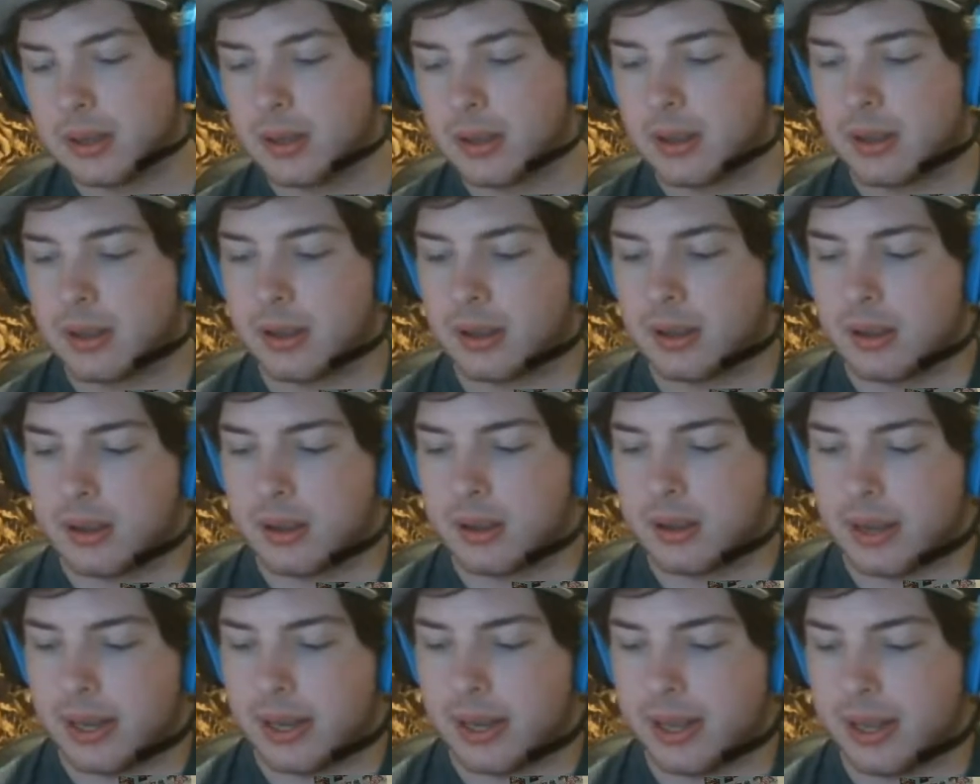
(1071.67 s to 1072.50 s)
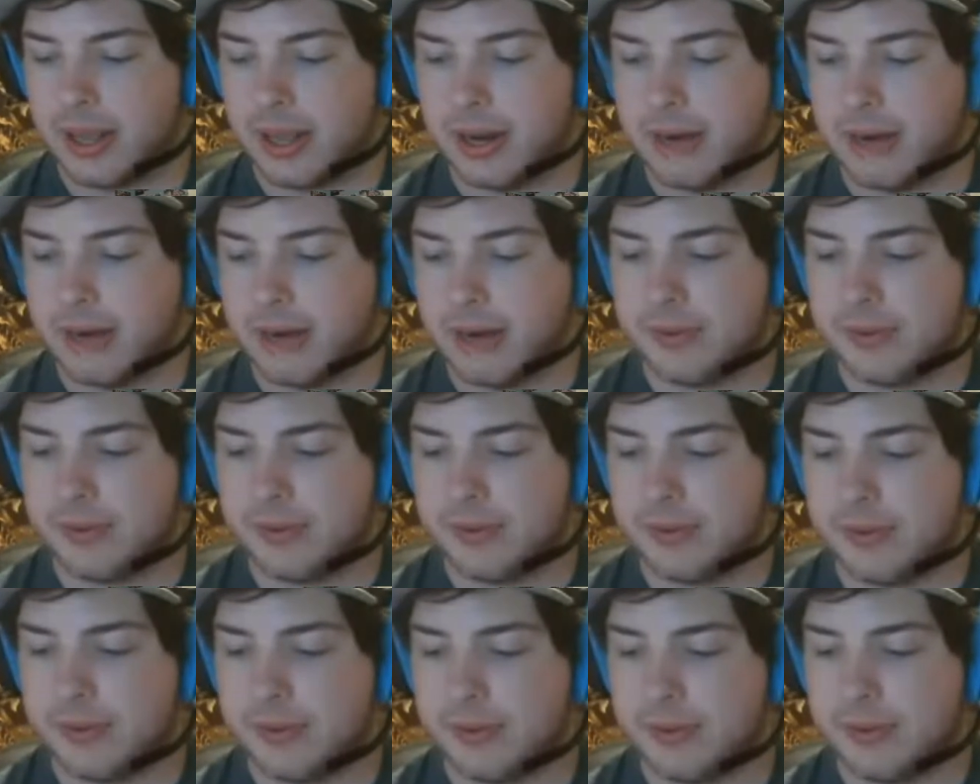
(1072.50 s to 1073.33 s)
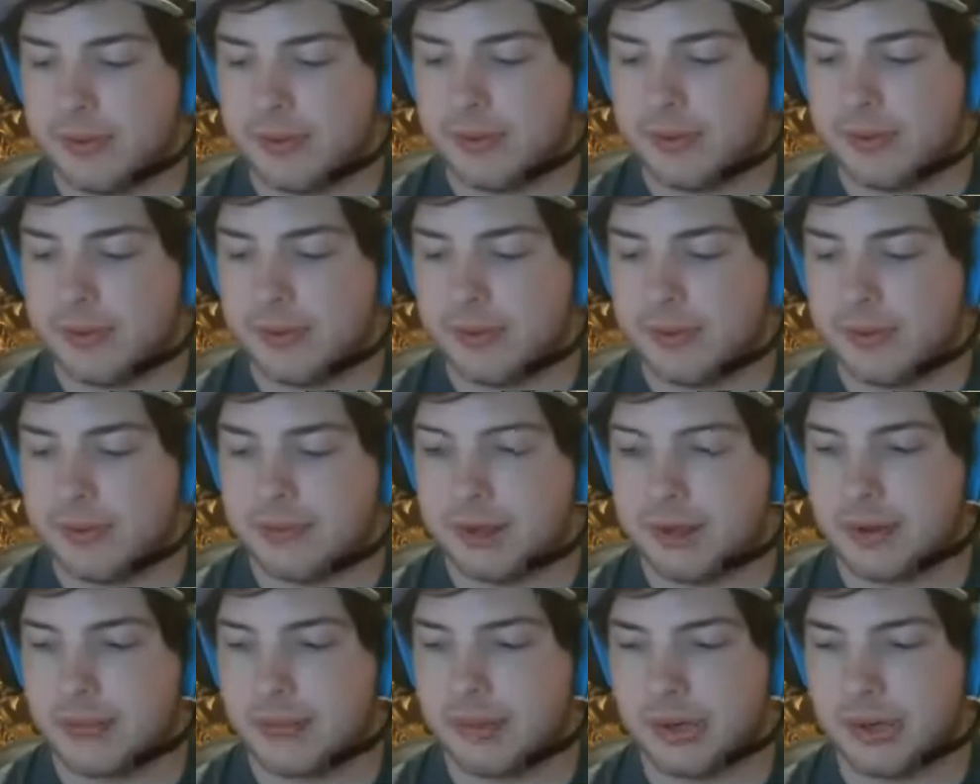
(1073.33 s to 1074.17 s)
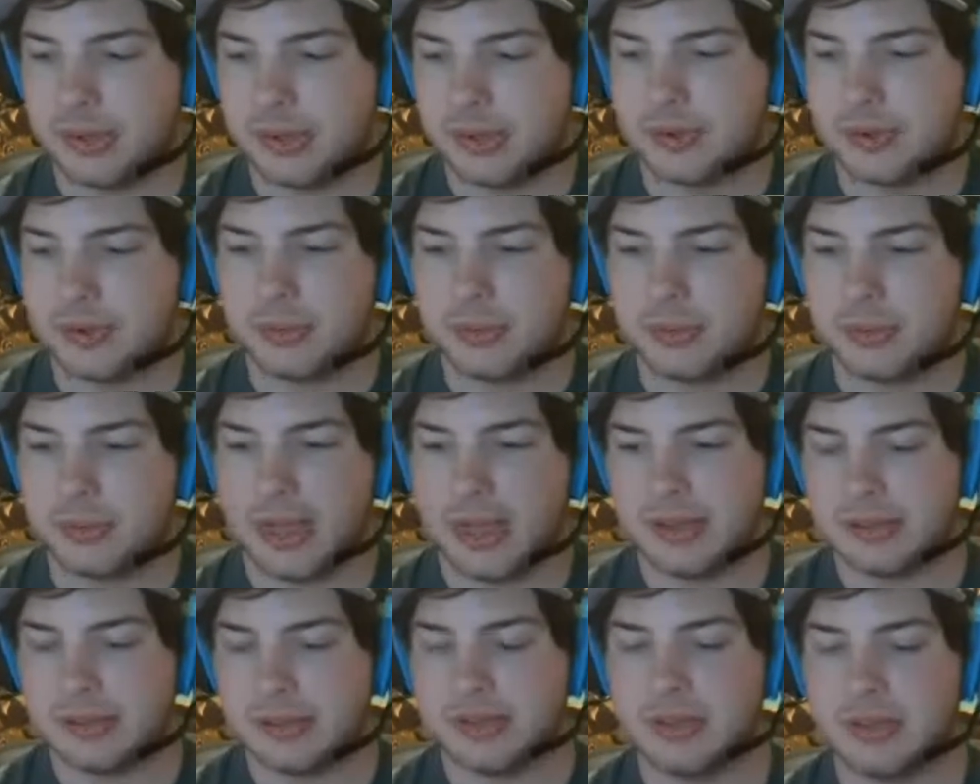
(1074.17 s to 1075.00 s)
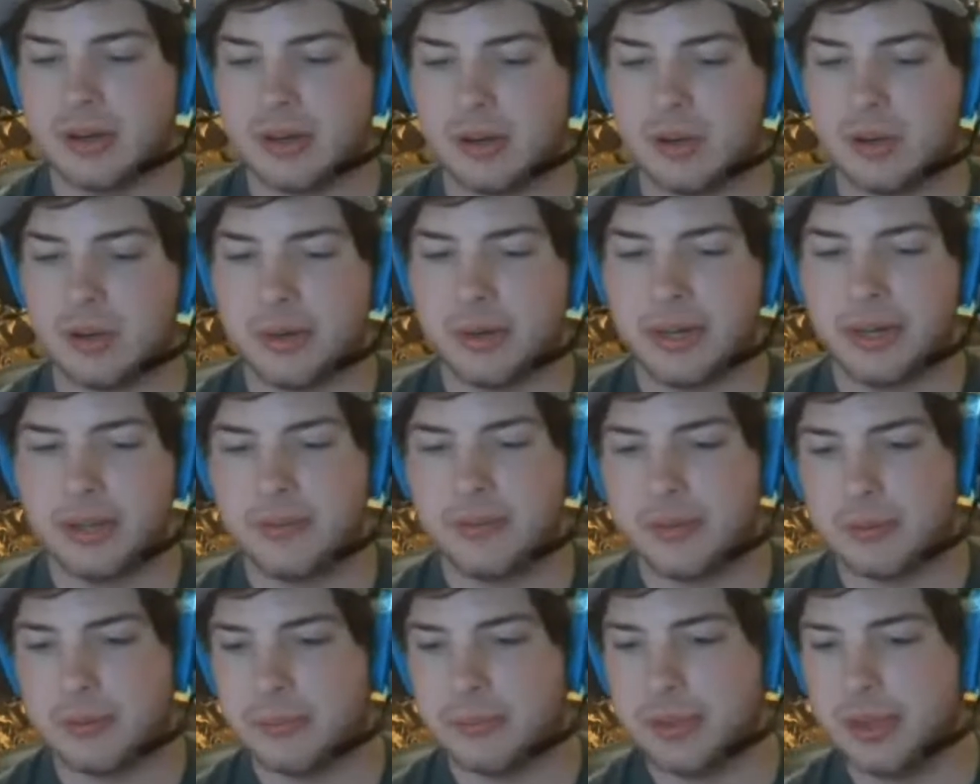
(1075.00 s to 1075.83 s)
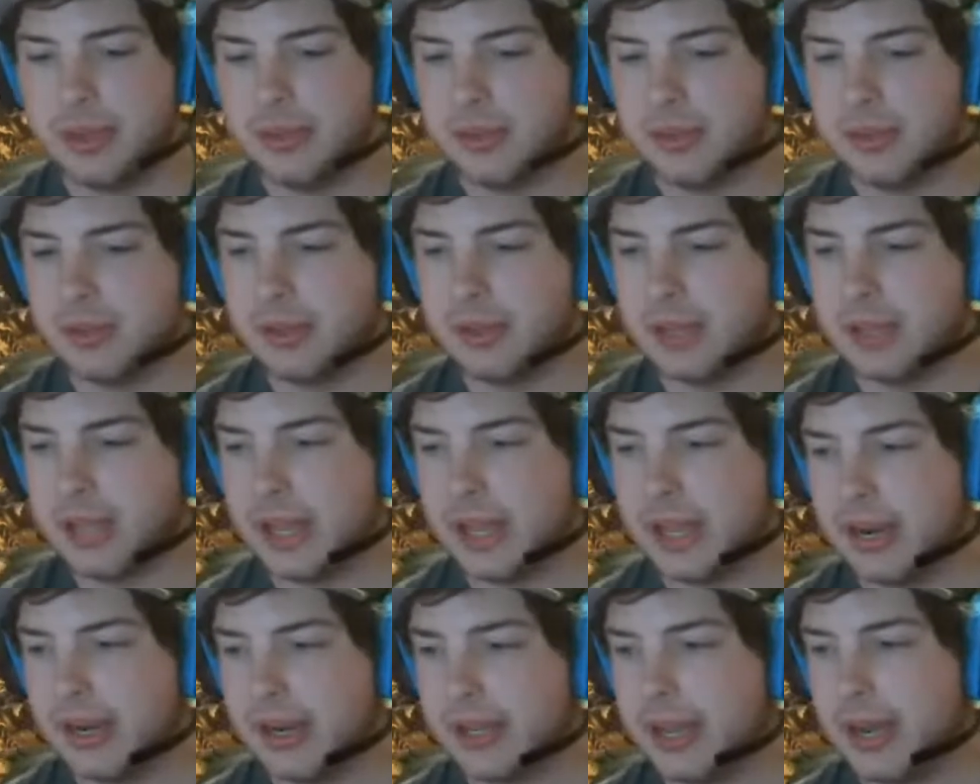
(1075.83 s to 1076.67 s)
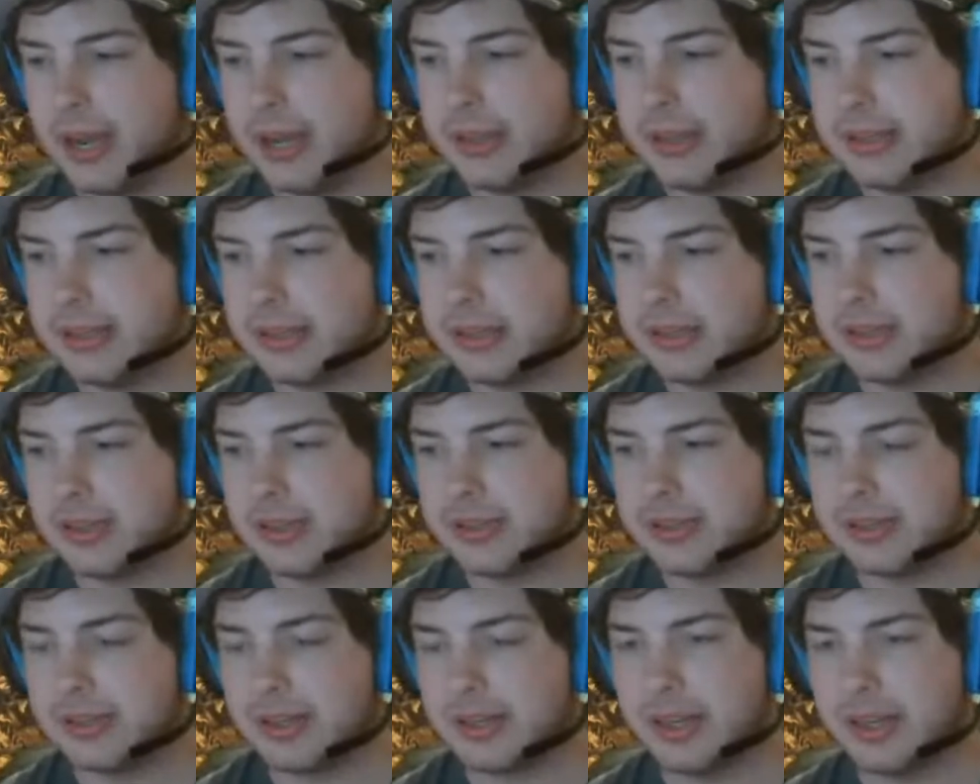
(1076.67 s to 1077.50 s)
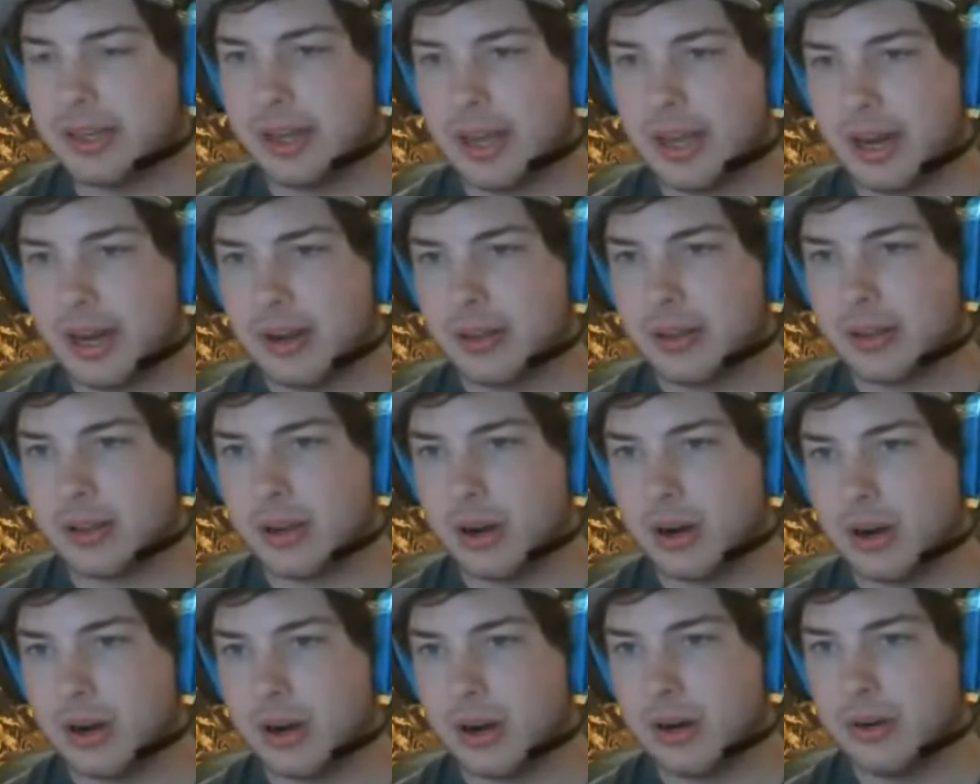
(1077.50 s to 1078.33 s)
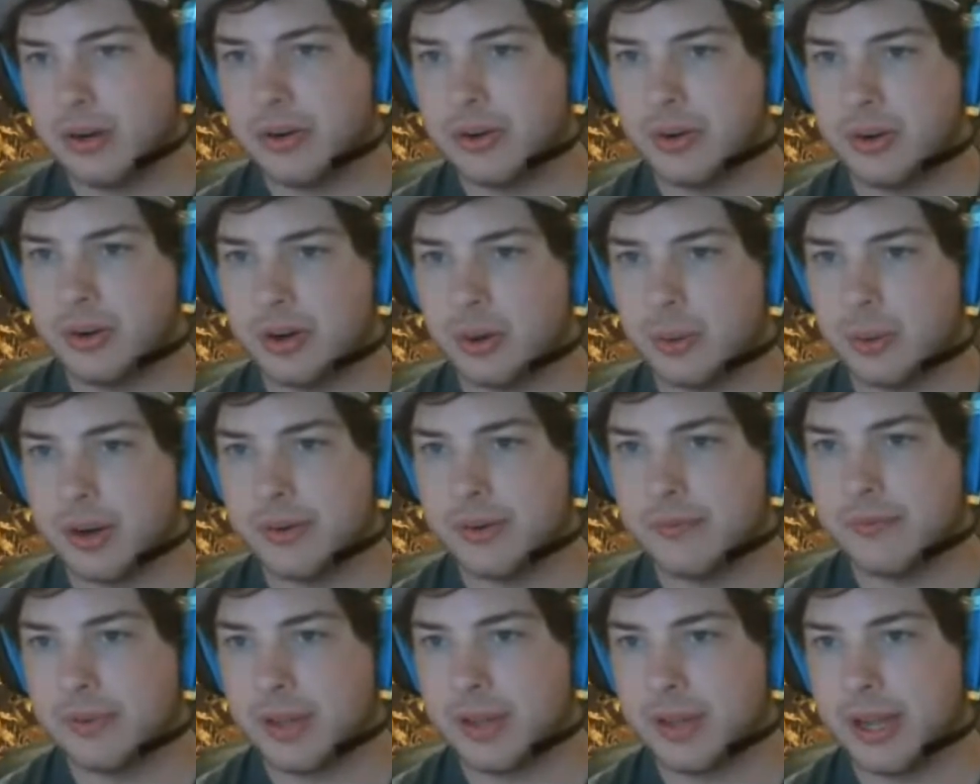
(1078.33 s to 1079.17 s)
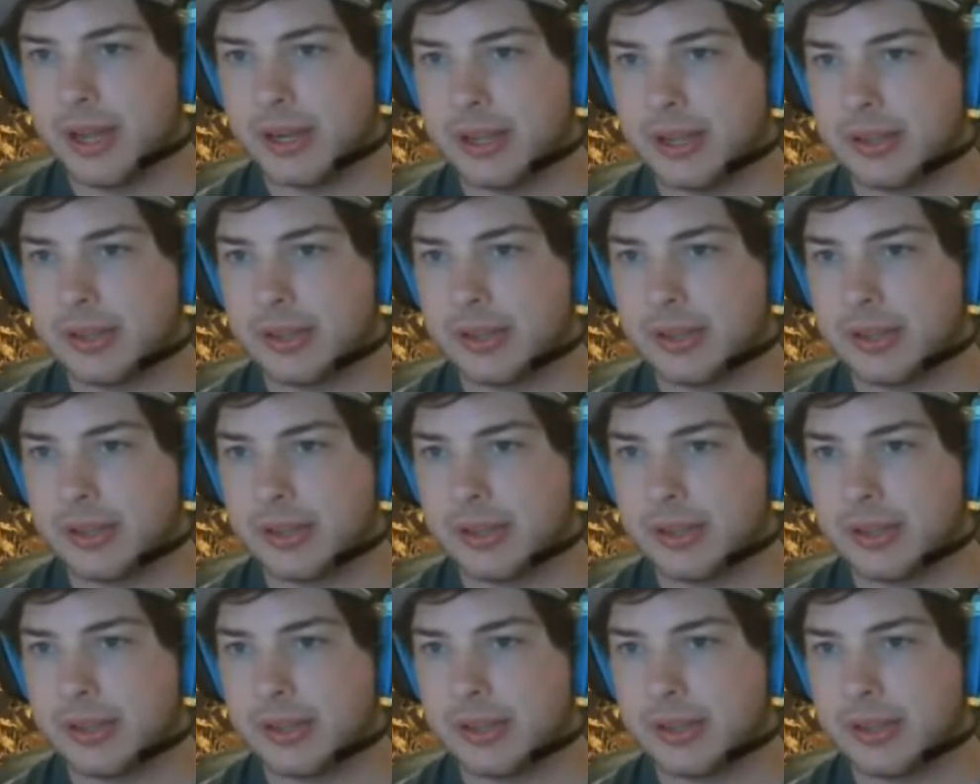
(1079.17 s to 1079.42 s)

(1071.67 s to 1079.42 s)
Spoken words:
And I don't feel like Kyle Busch from last year would even be the kind of guy to just get out of the car during a red flag at the Charlotte